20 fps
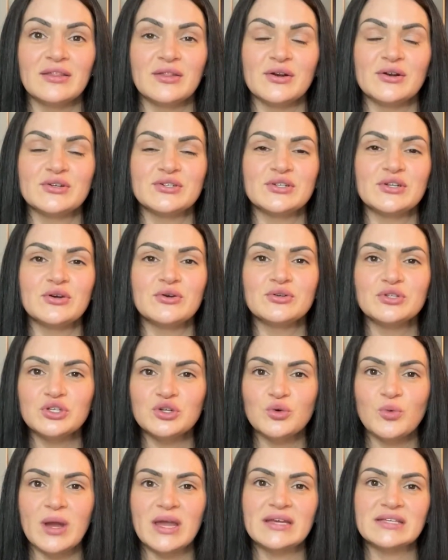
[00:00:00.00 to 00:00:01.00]
There's no
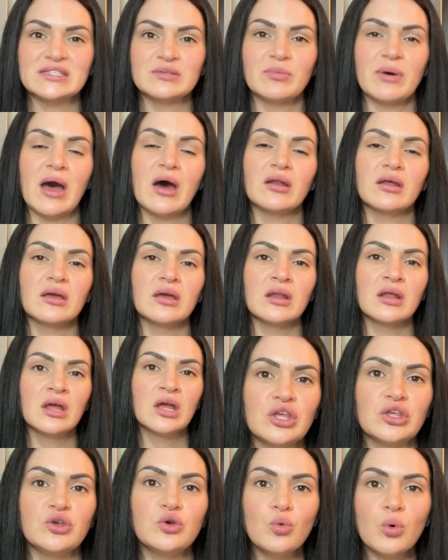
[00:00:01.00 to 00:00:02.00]
two ways about it.
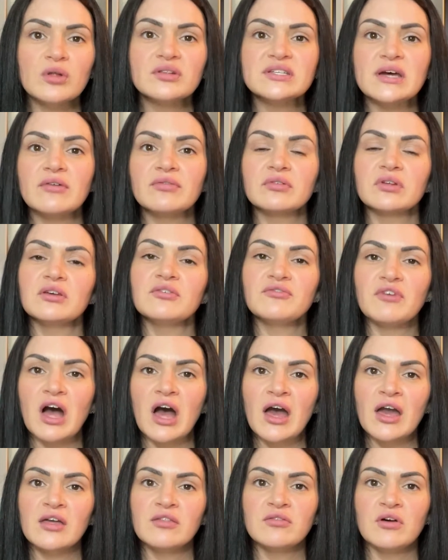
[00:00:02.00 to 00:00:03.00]
You will definitely
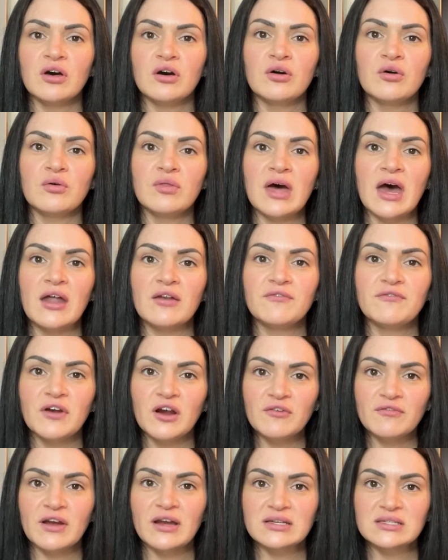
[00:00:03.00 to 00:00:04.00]
find though that
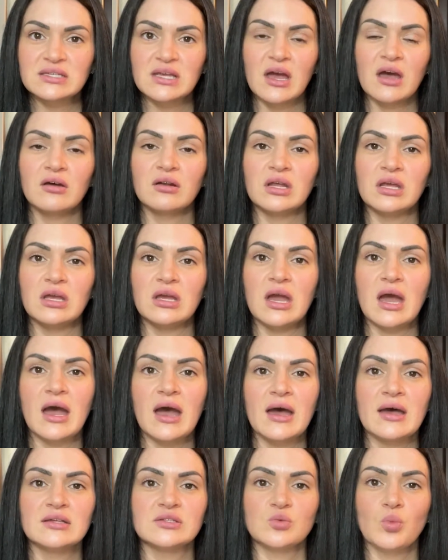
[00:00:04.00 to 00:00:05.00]
Fairfax County
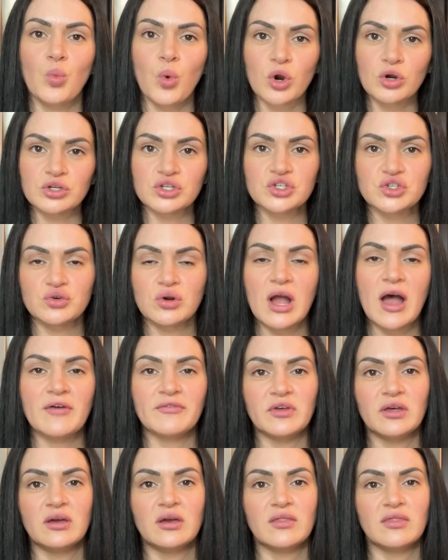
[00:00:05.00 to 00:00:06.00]
has worse
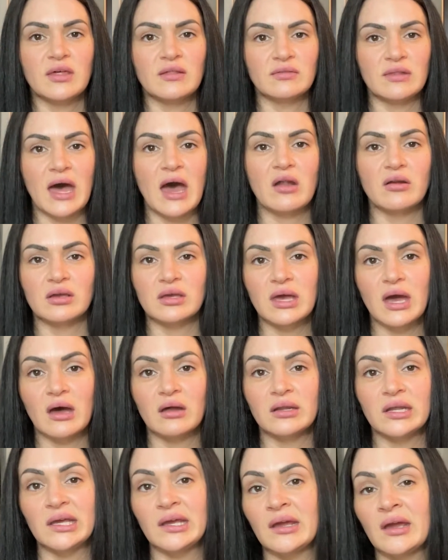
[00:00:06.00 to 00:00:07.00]
traffic than Loudoun
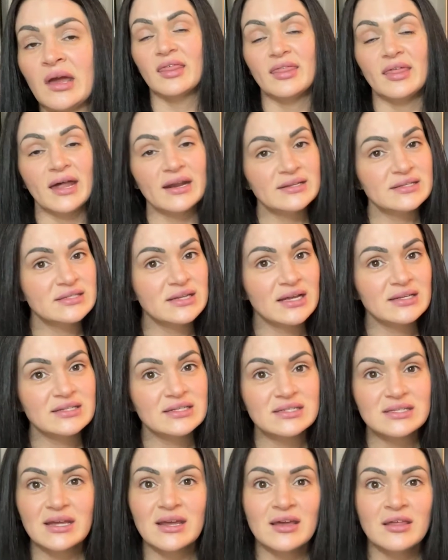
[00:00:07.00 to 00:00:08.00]
County. That is not to
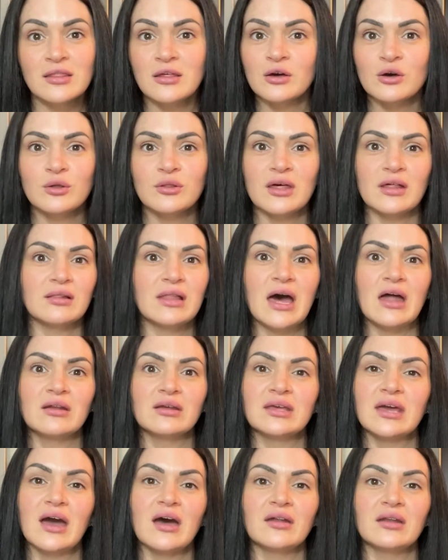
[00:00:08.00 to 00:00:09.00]
say though that
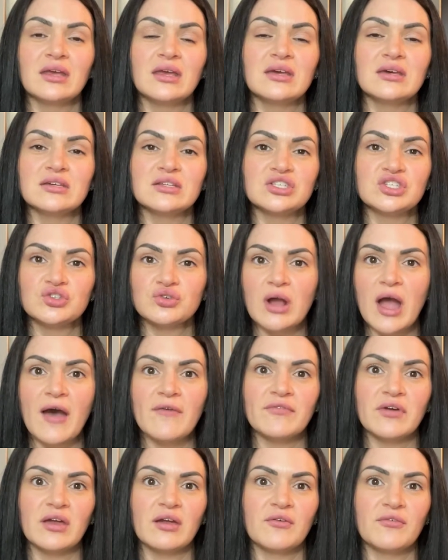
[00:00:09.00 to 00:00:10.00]
Loudoun County is
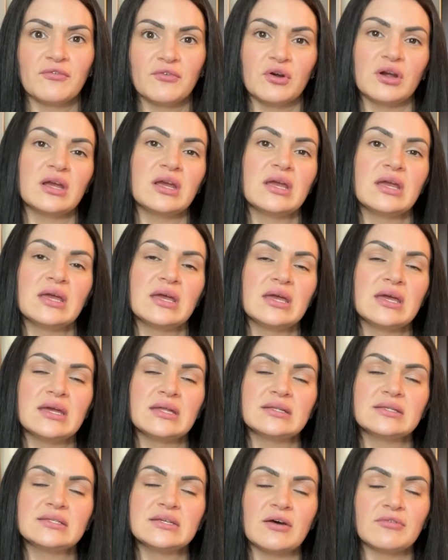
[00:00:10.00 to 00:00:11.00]
traffic free.
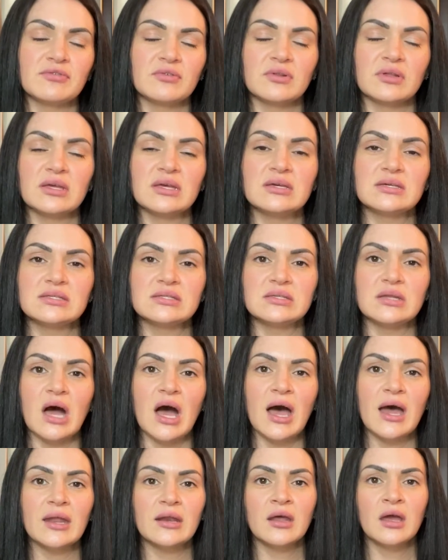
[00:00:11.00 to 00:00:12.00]
It definitely is
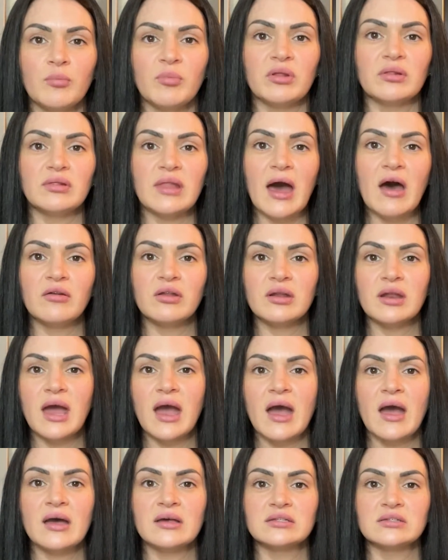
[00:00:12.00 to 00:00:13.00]
not, but Loudoun
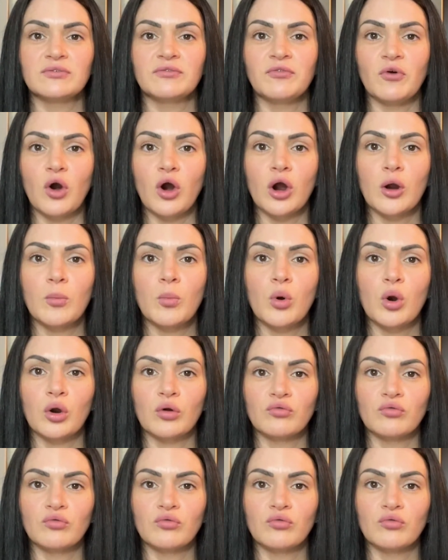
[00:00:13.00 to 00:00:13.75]
has far more